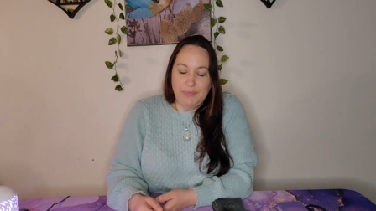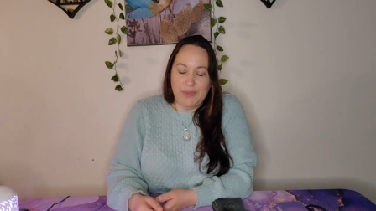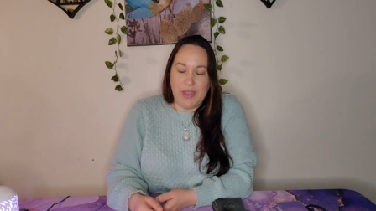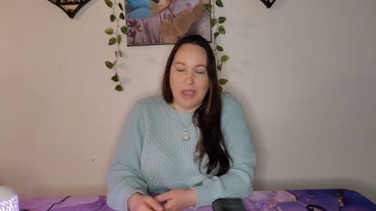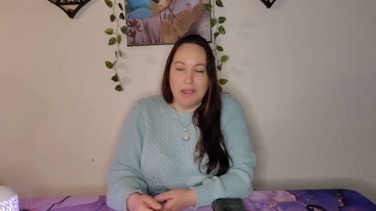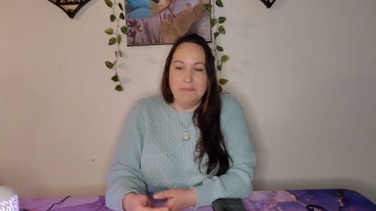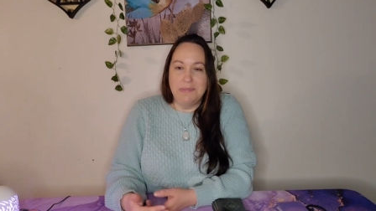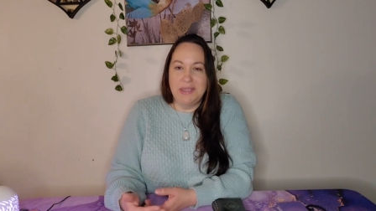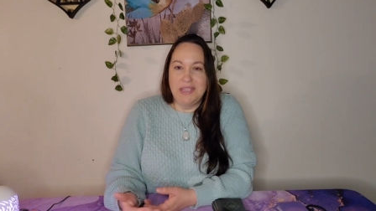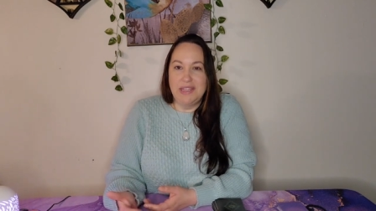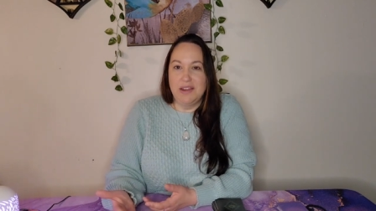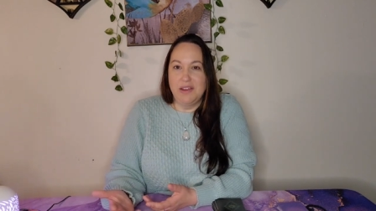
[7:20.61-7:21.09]

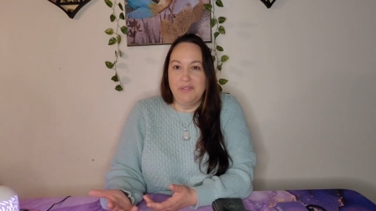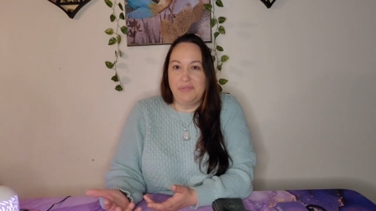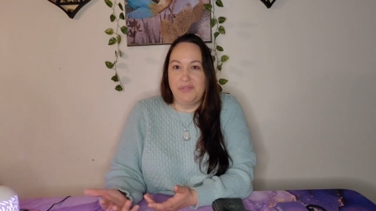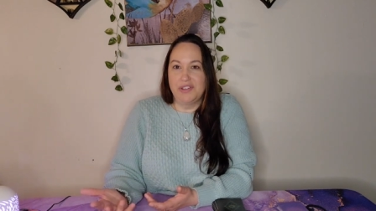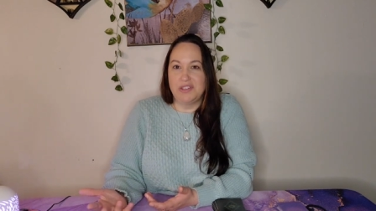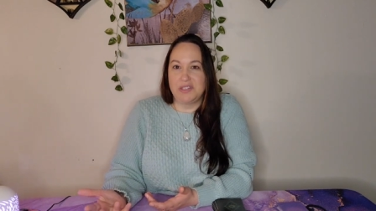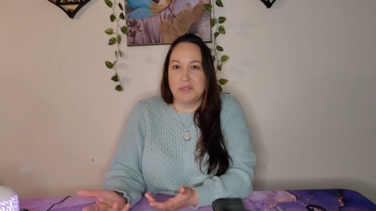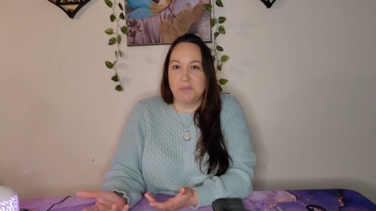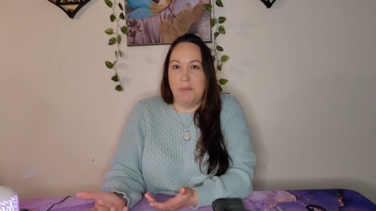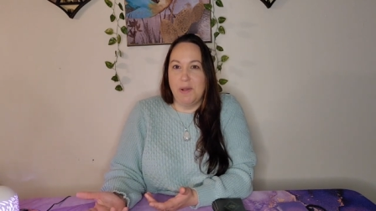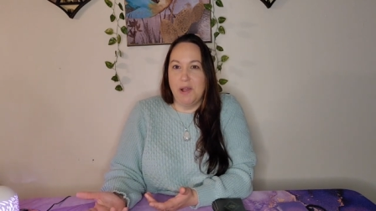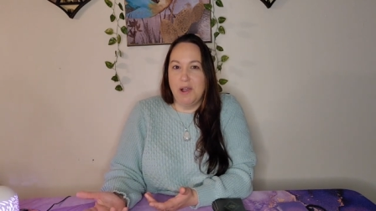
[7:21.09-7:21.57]
I mean, if
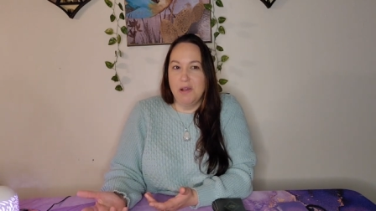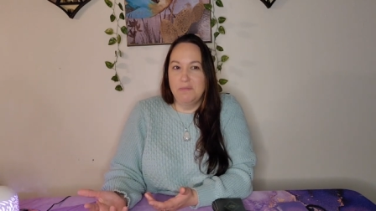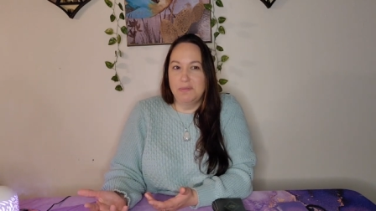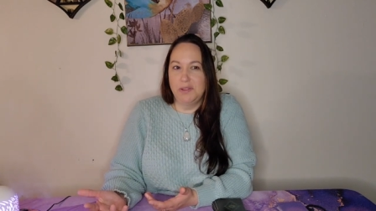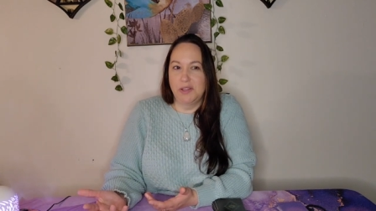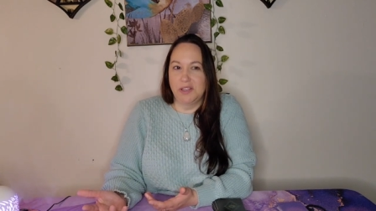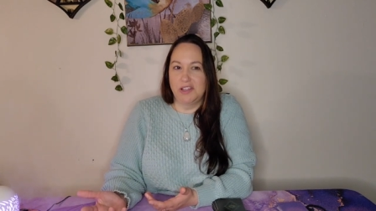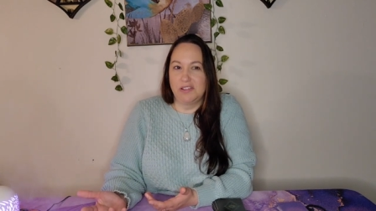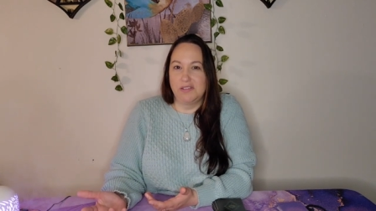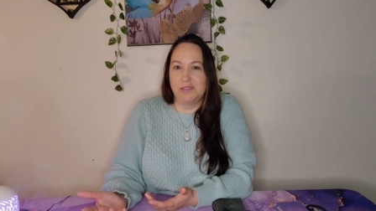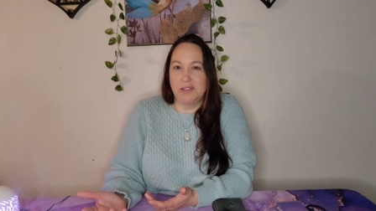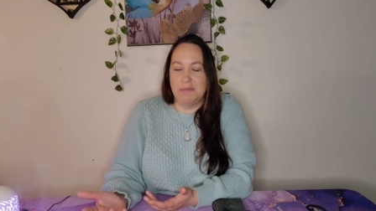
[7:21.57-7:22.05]
it's
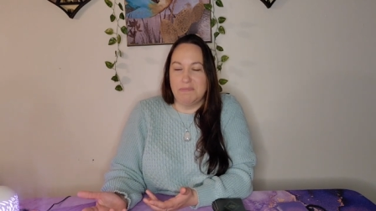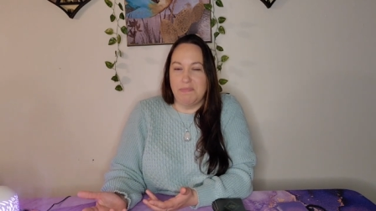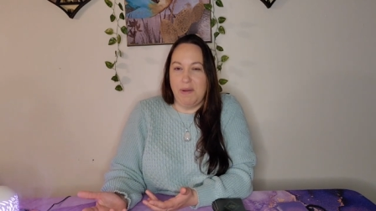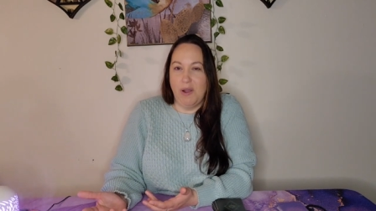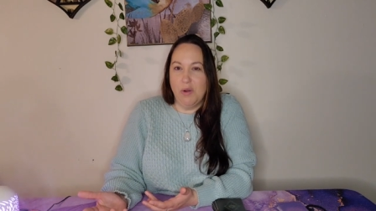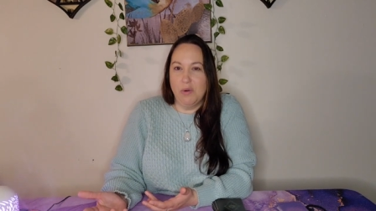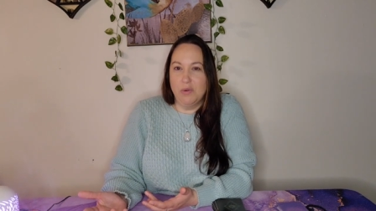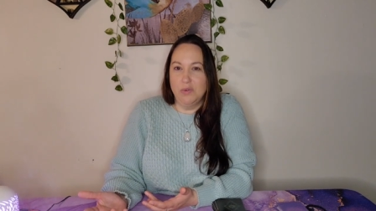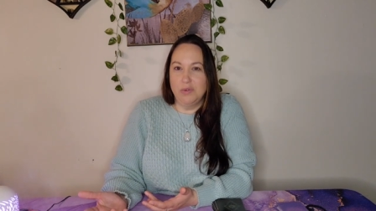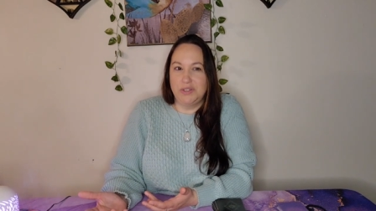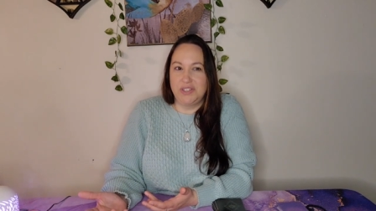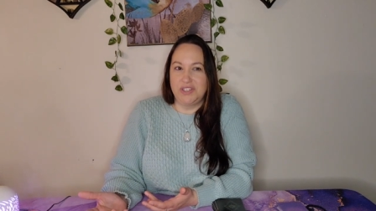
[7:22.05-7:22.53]
publicly
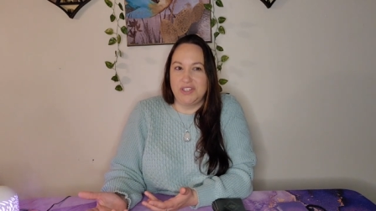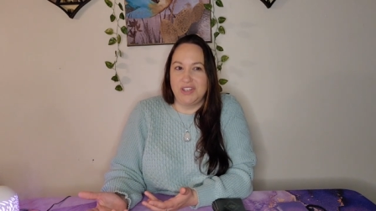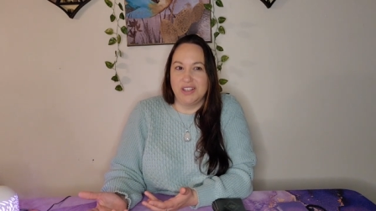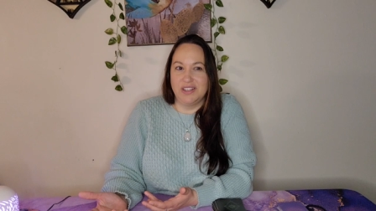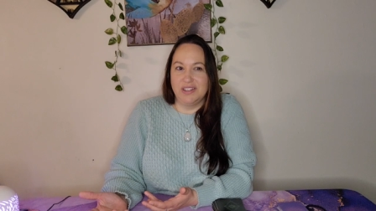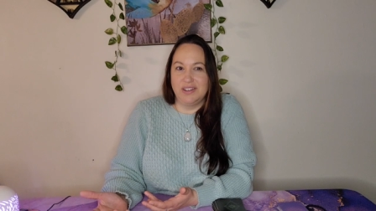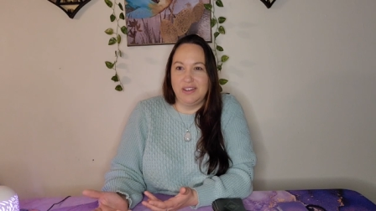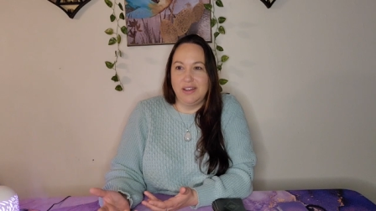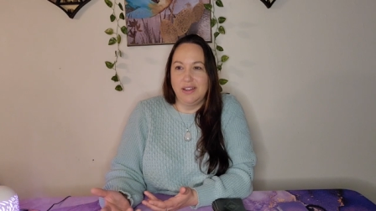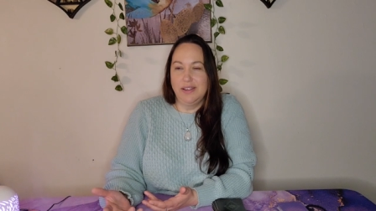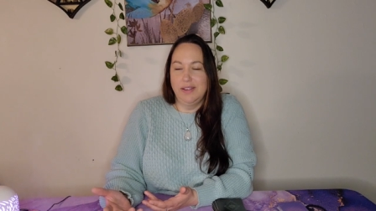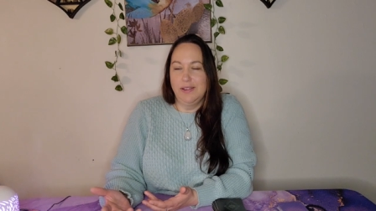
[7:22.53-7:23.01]

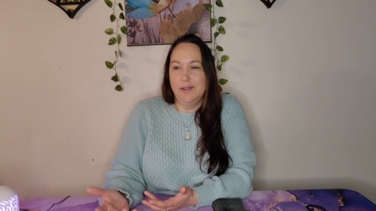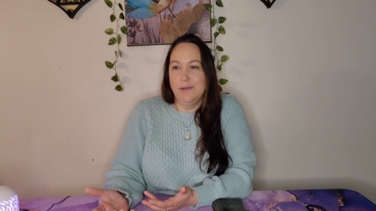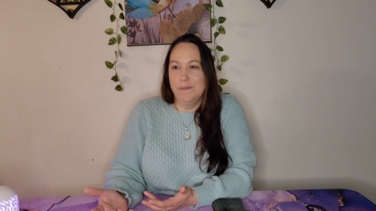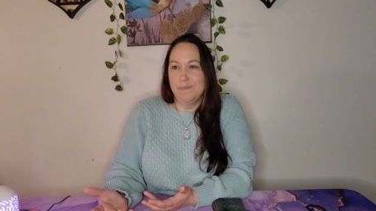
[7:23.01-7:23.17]
posted,